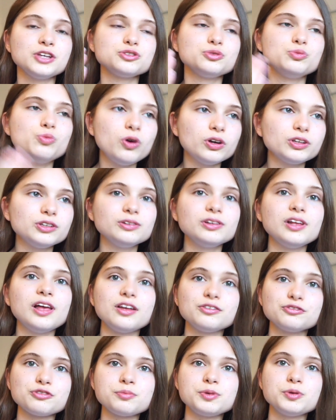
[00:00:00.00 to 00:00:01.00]
to what you
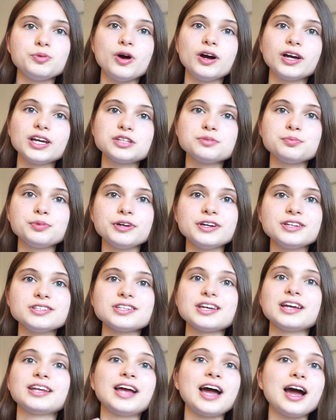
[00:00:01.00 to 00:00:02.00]
learned from your work experience
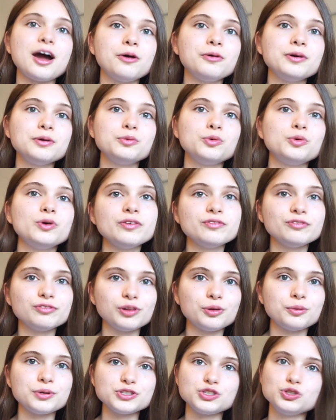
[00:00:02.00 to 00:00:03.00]
and how it will
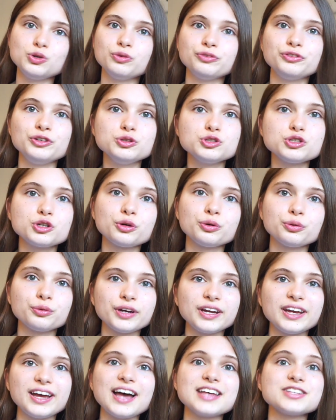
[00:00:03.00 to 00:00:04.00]
influence your future
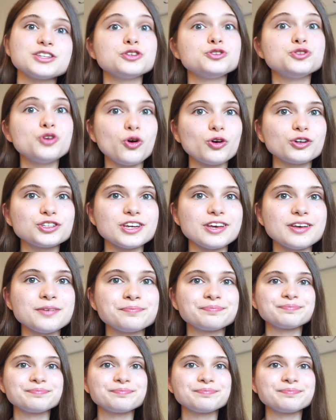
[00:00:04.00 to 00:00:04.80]
career as a doctor.